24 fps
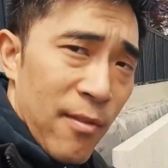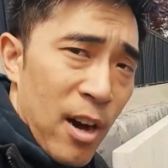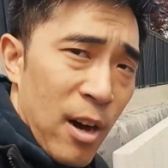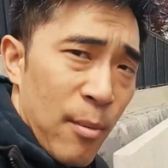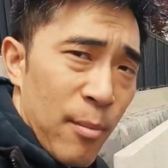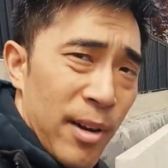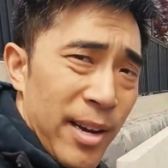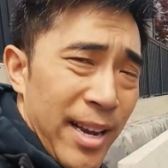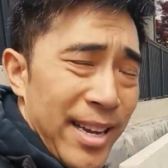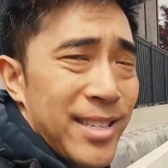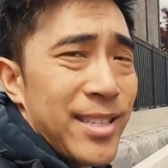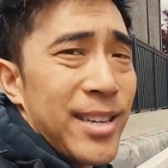
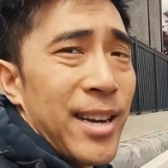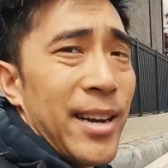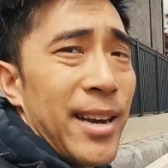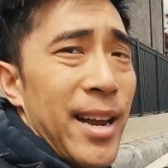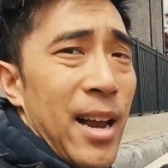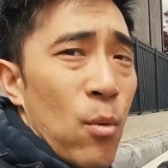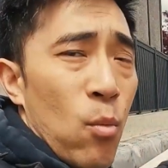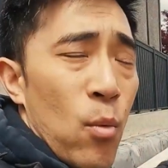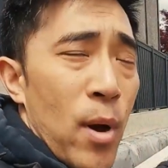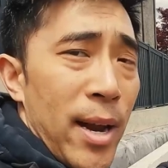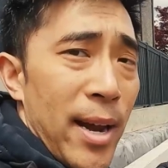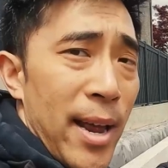environment, it's going
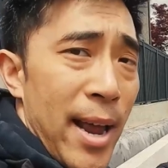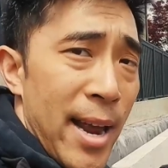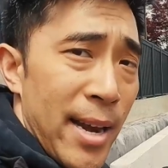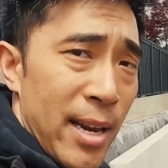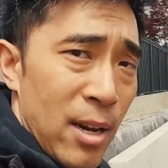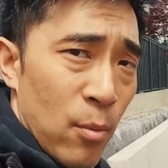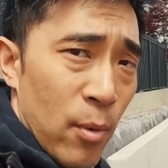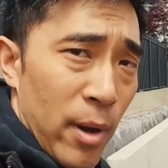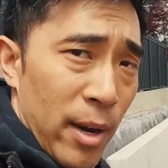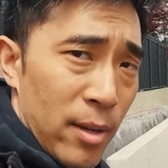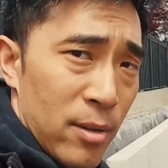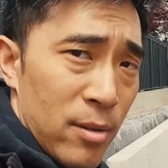to get wet
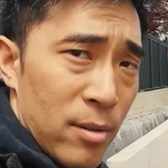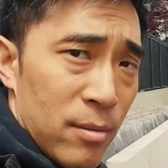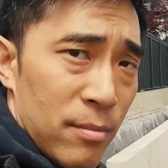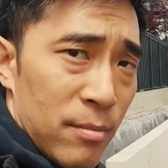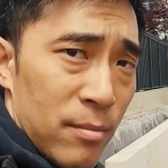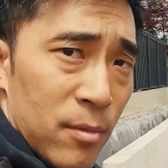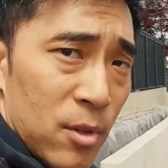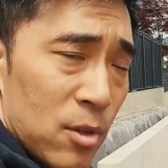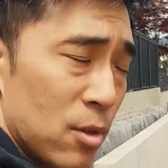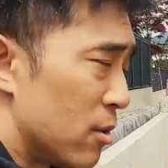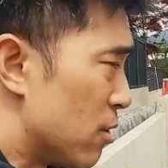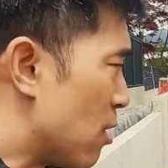anyways,
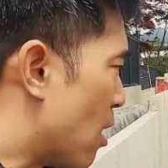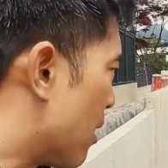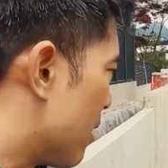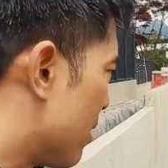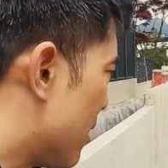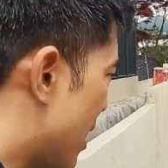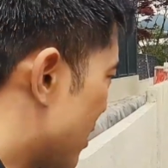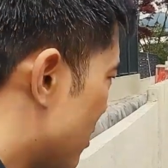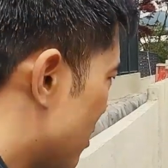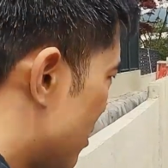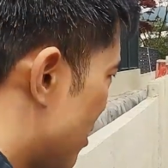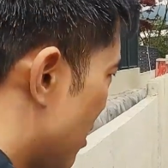so
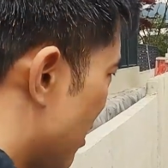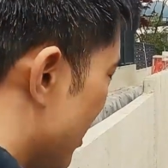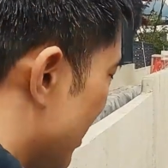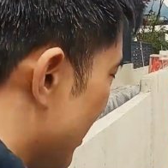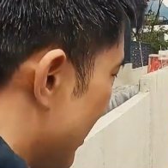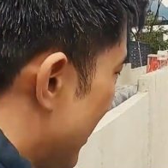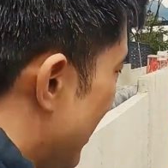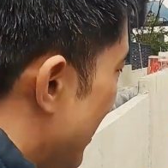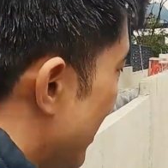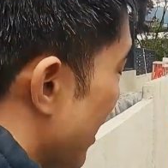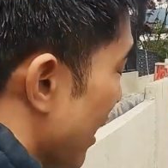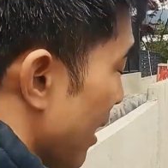not necessarily
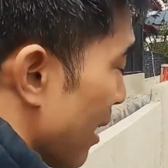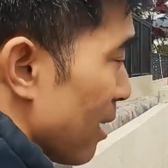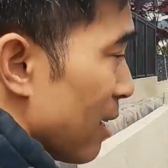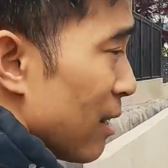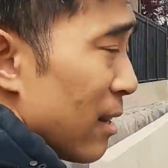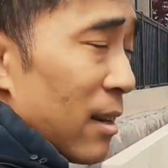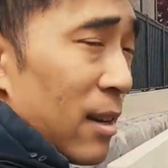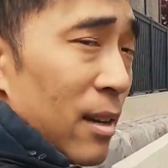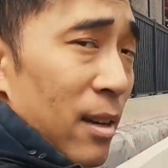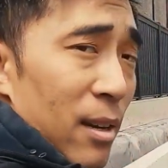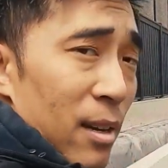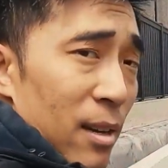needing
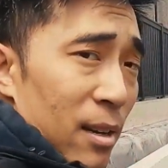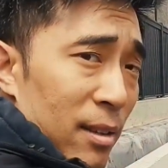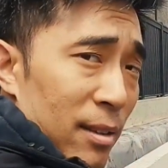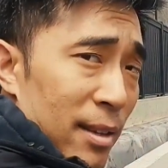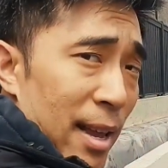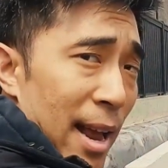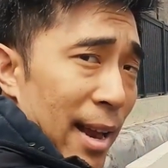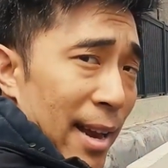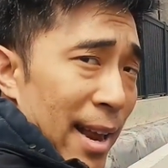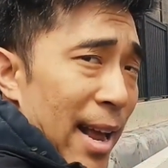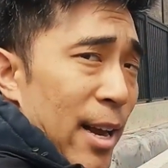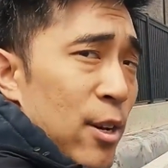
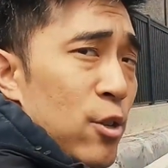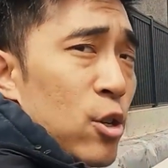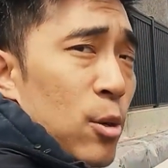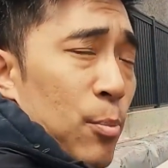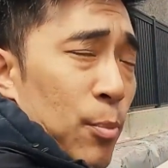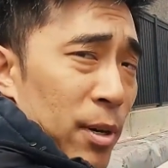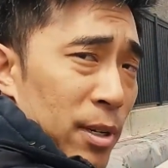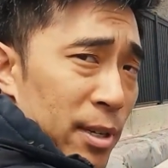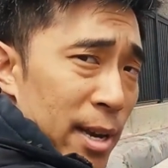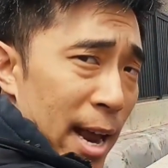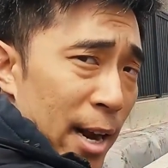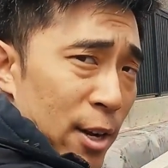that
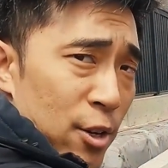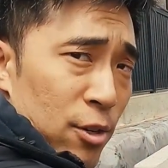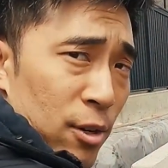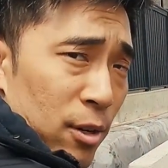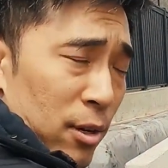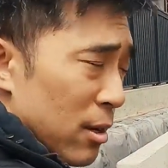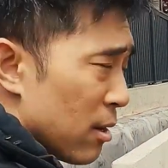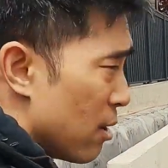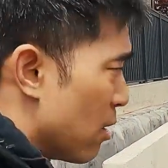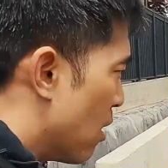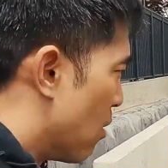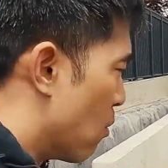extra
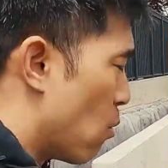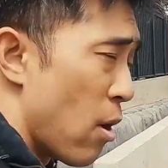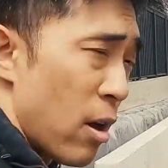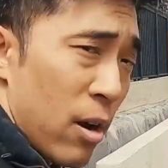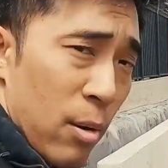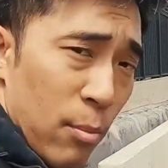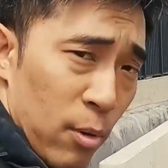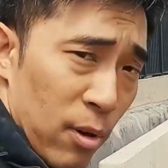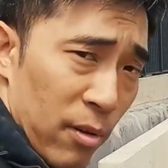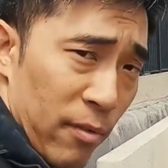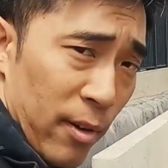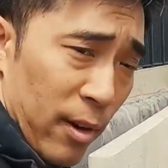protection of
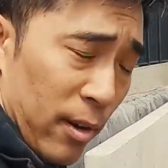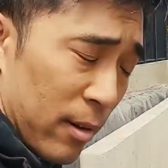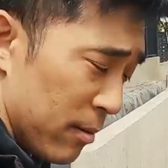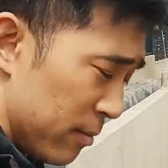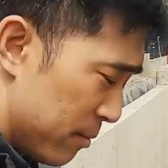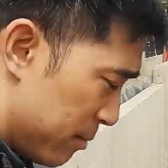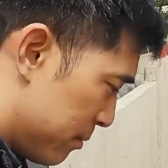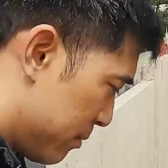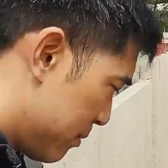waterproofing.